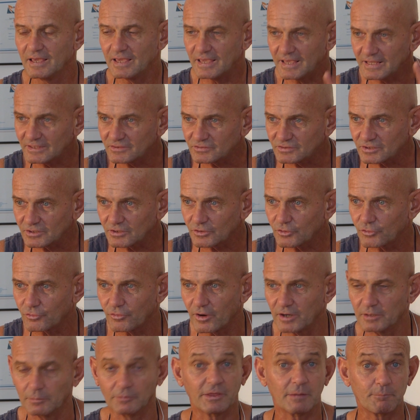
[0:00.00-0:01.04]
it's
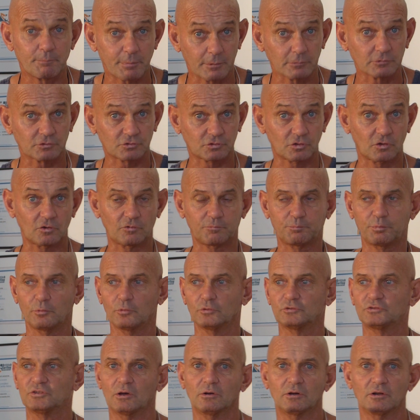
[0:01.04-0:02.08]
incredible. They built
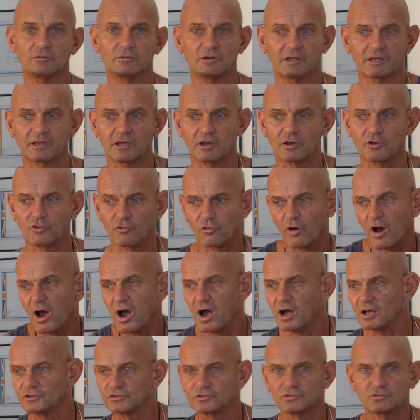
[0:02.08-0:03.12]
surfboards out of like a
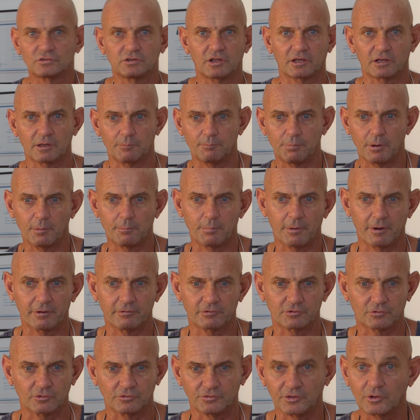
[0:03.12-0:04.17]
grass, like a
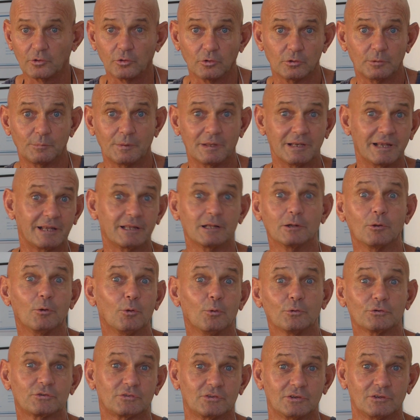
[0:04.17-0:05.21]
papyrus grass. They call them the little
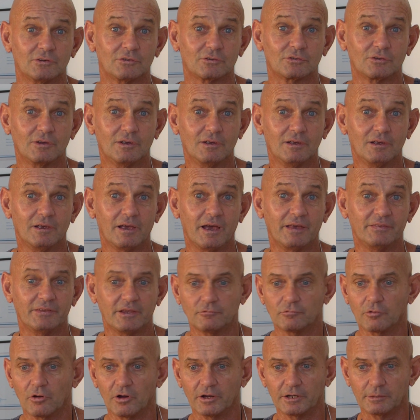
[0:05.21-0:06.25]
horses, and
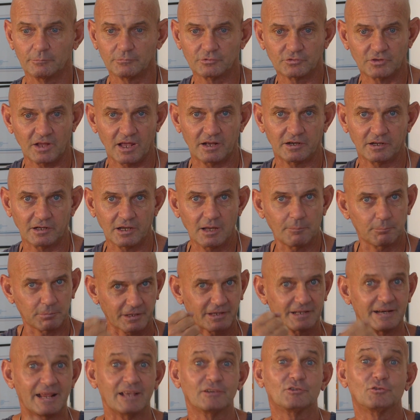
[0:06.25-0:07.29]
they'd ride them standing up
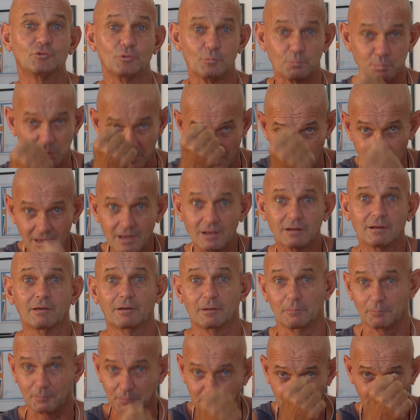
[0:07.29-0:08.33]
like an SUP, like
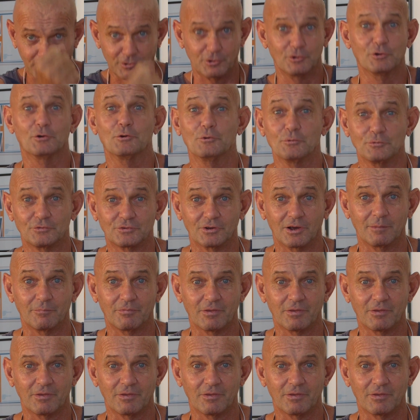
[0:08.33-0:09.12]
a canoe type